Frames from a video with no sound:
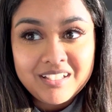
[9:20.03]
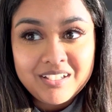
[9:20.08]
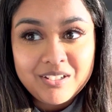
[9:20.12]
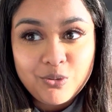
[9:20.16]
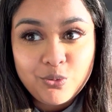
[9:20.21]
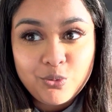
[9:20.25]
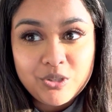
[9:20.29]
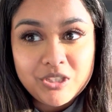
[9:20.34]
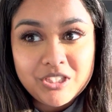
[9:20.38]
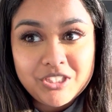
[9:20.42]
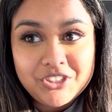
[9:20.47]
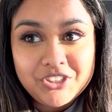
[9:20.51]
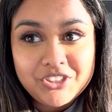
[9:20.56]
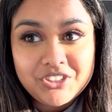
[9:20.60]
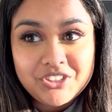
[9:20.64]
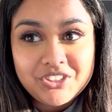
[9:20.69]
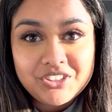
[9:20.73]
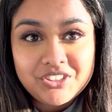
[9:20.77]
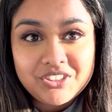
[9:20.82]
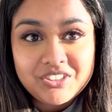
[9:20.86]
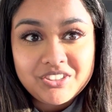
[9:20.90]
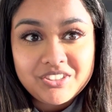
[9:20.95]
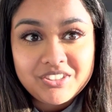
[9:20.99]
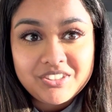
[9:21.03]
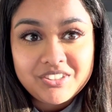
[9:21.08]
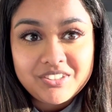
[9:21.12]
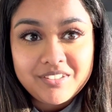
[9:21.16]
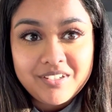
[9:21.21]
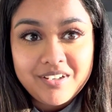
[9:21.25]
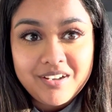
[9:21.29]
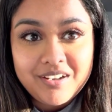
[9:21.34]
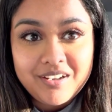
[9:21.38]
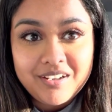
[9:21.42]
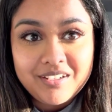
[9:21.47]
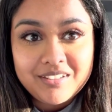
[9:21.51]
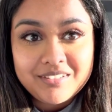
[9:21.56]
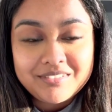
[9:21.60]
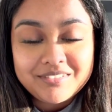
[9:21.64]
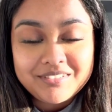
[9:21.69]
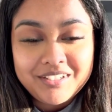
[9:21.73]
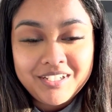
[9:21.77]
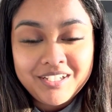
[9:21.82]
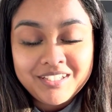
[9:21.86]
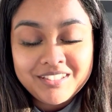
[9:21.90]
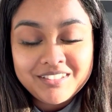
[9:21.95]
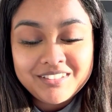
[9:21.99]
which
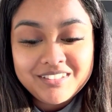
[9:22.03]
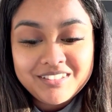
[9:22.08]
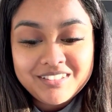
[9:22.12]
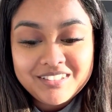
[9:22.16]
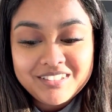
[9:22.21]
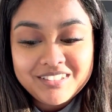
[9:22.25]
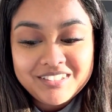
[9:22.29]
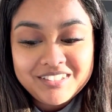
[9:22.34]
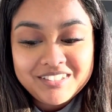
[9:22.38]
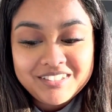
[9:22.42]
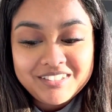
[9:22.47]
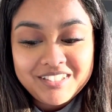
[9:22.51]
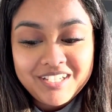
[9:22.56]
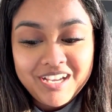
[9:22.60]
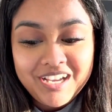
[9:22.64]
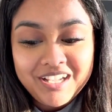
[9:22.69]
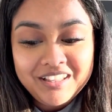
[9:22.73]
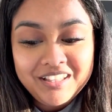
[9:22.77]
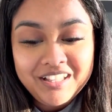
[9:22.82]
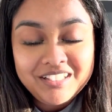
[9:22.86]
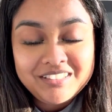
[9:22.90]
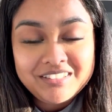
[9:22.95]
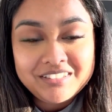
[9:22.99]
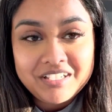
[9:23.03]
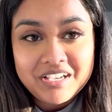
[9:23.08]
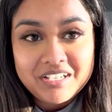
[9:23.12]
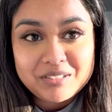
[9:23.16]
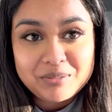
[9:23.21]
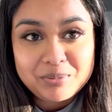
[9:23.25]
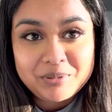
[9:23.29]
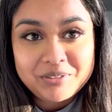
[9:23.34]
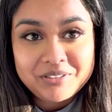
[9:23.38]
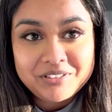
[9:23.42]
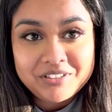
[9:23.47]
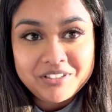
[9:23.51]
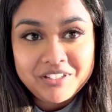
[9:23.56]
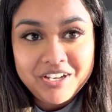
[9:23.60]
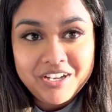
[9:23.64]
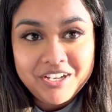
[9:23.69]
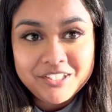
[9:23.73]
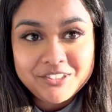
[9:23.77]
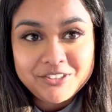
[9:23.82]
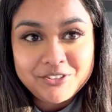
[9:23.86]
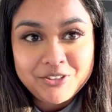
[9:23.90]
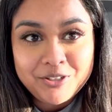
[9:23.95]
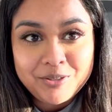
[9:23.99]
honestly, I like Zaxbys a
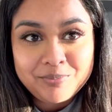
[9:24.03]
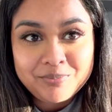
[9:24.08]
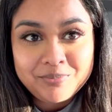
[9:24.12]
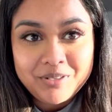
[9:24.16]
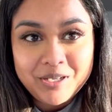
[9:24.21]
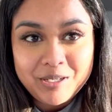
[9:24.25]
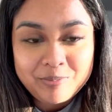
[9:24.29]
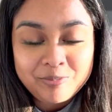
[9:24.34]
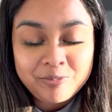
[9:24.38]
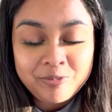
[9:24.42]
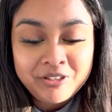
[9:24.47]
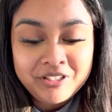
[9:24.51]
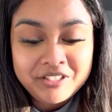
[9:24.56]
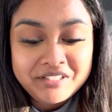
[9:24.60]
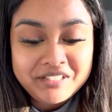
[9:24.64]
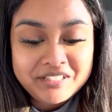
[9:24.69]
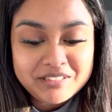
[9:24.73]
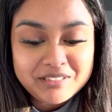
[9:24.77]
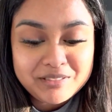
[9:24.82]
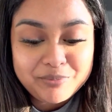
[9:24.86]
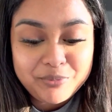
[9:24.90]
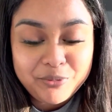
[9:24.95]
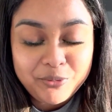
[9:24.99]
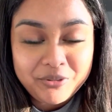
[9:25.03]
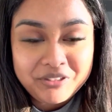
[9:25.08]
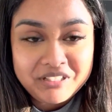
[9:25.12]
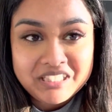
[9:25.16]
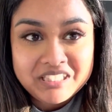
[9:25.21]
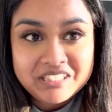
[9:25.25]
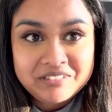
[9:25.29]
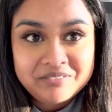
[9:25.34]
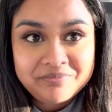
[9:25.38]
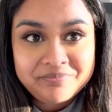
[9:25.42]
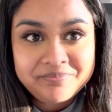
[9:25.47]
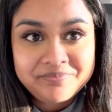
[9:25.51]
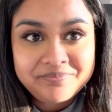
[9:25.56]
lot, so I'm really disappointed.